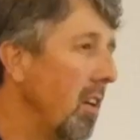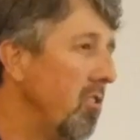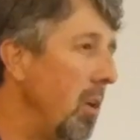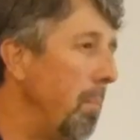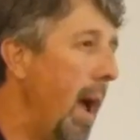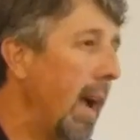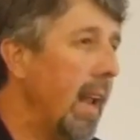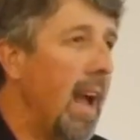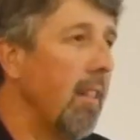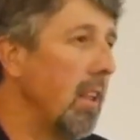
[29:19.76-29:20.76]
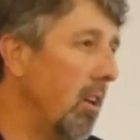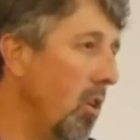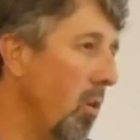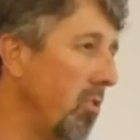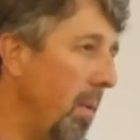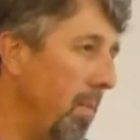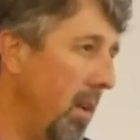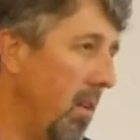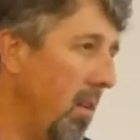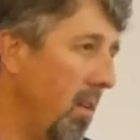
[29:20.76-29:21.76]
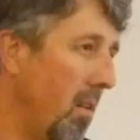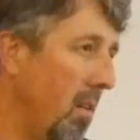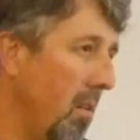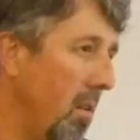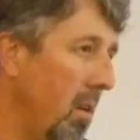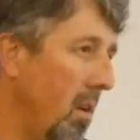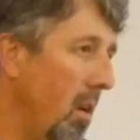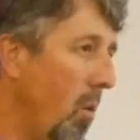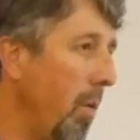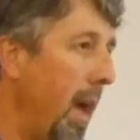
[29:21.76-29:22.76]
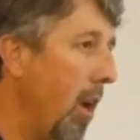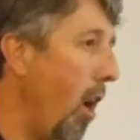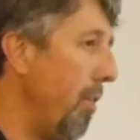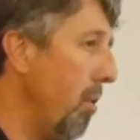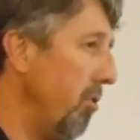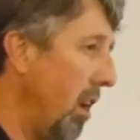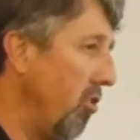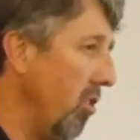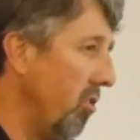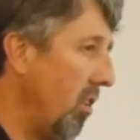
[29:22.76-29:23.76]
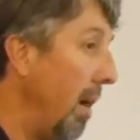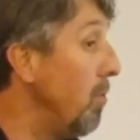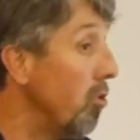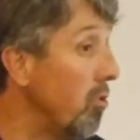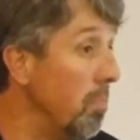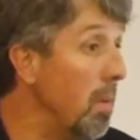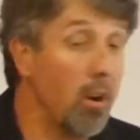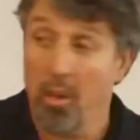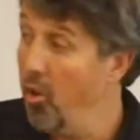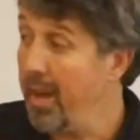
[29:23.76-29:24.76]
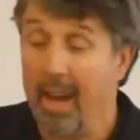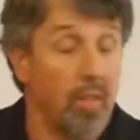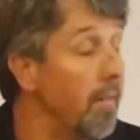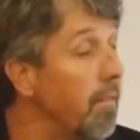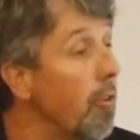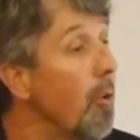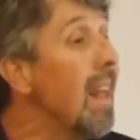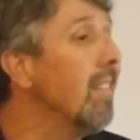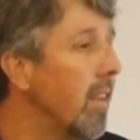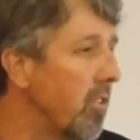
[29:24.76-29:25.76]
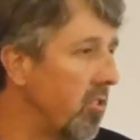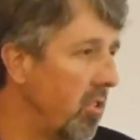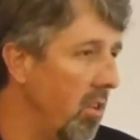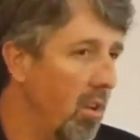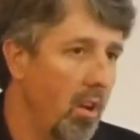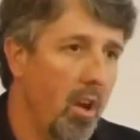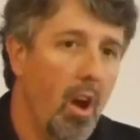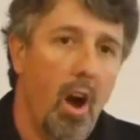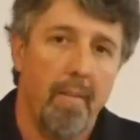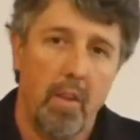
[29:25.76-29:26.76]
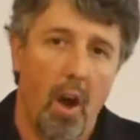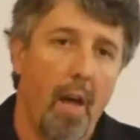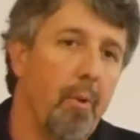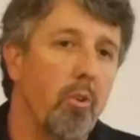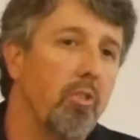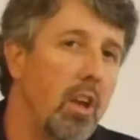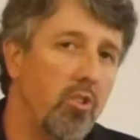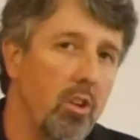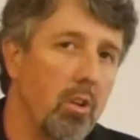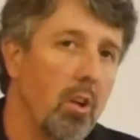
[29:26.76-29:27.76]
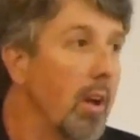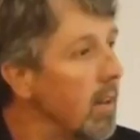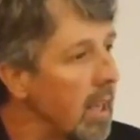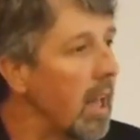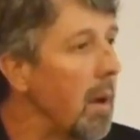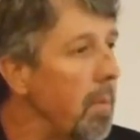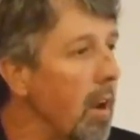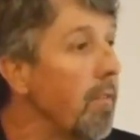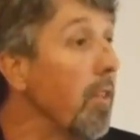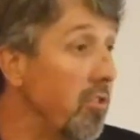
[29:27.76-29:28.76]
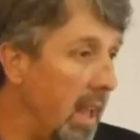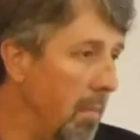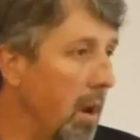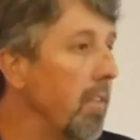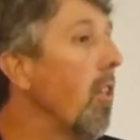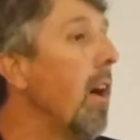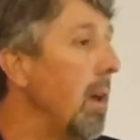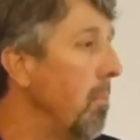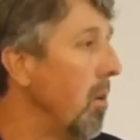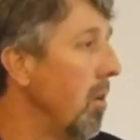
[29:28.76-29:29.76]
Sit back and act like they're doing something without authorizations. I'm just merely looking at the forensics of the authorization to get up here for the statement of a claim